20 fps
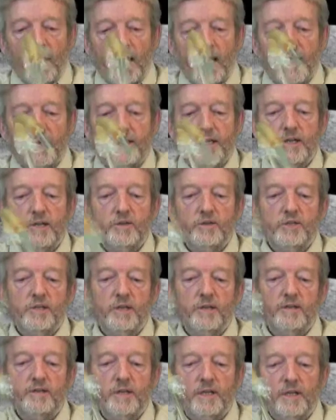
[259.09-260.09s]
And the
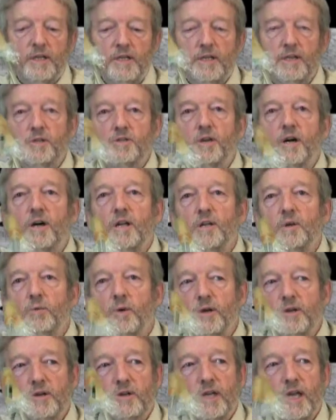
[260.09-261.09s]
interesting thing is, all the
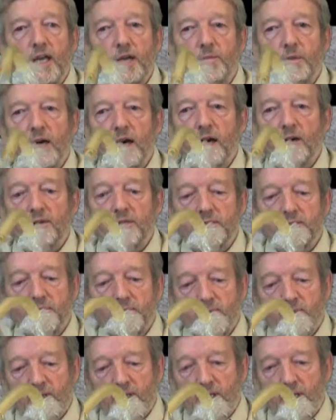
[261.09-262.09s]
water came out
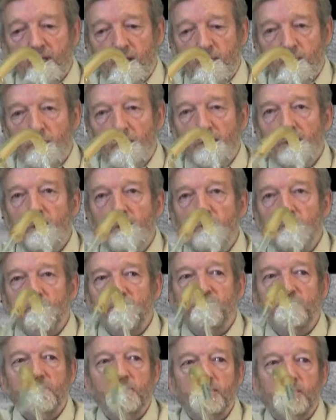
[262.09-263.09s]
below the
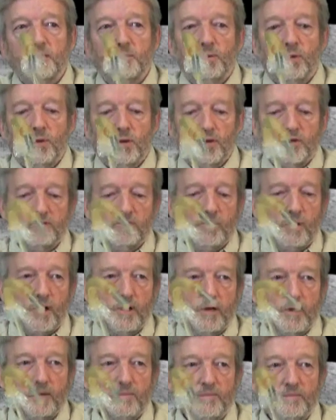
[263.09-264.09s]
freezing point of
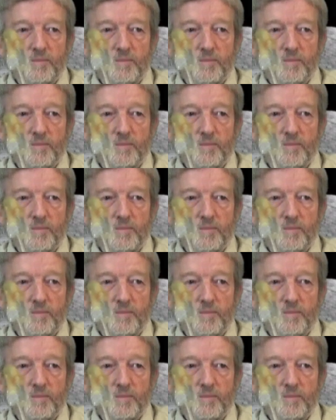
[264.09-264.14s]
water.